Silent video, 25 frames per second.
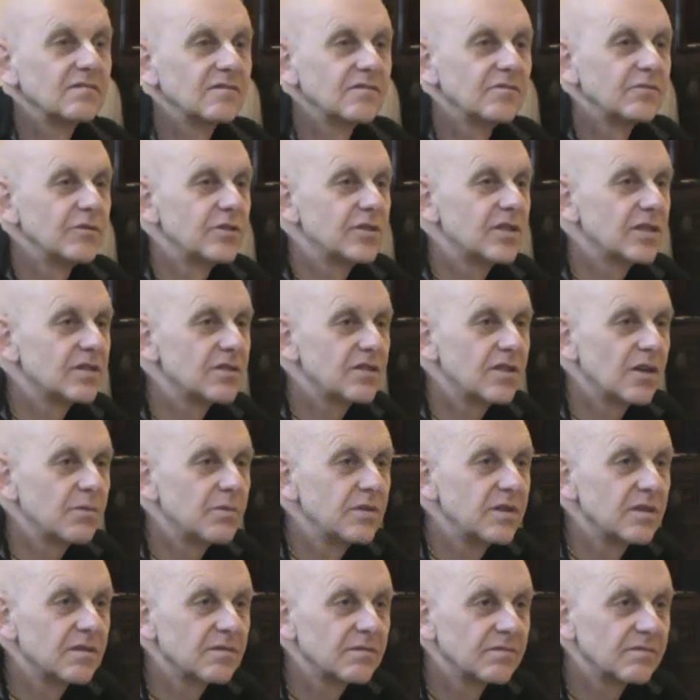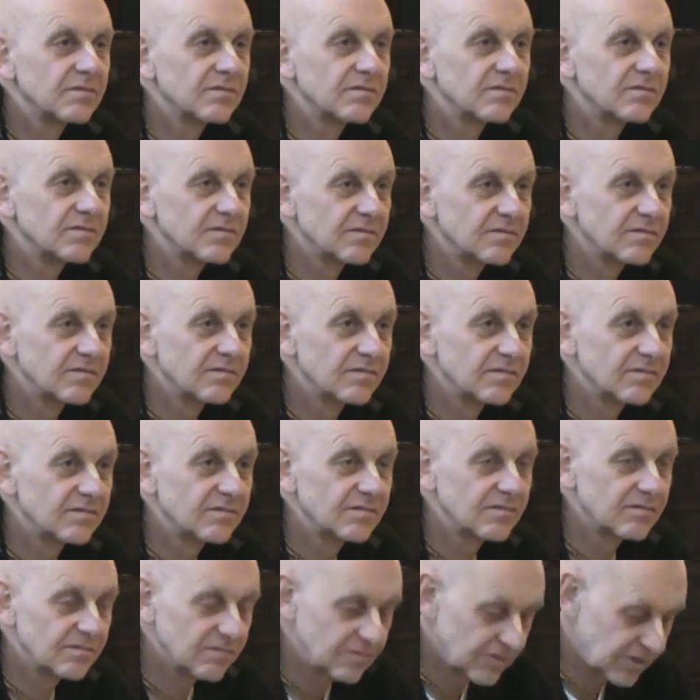We should stop here.
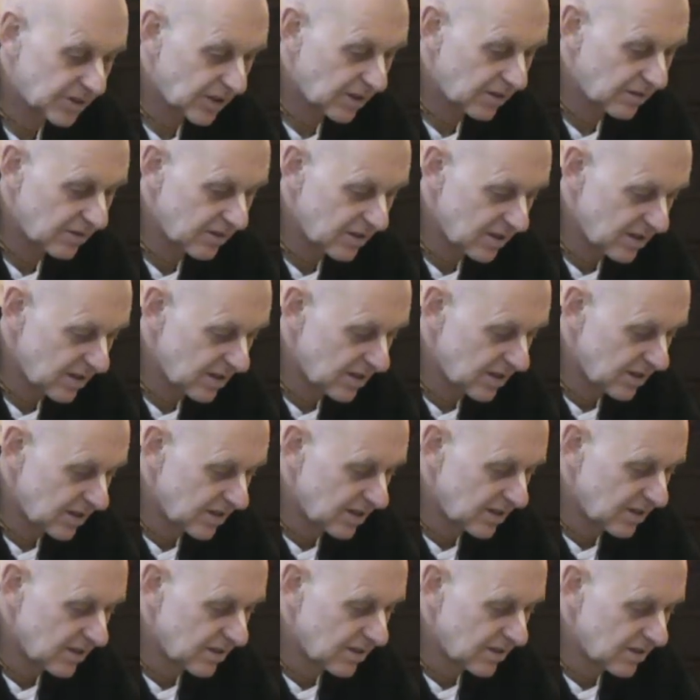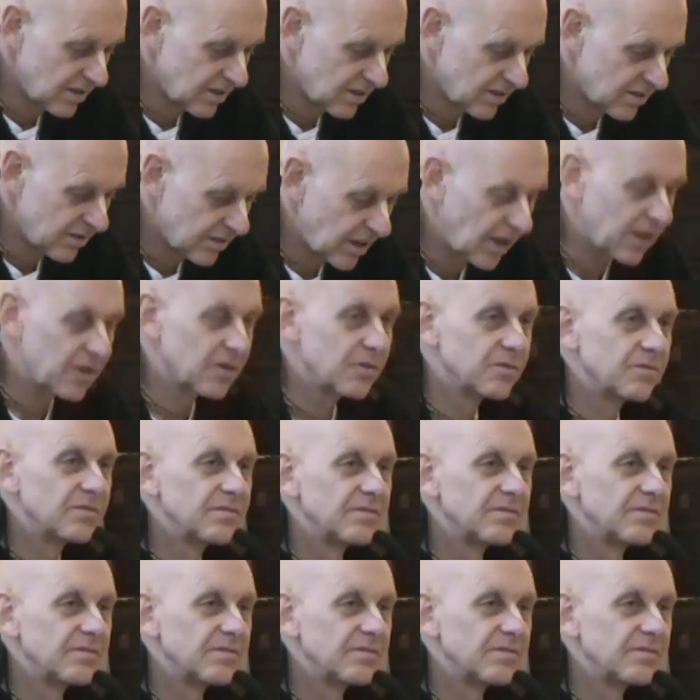Sure. Thank you.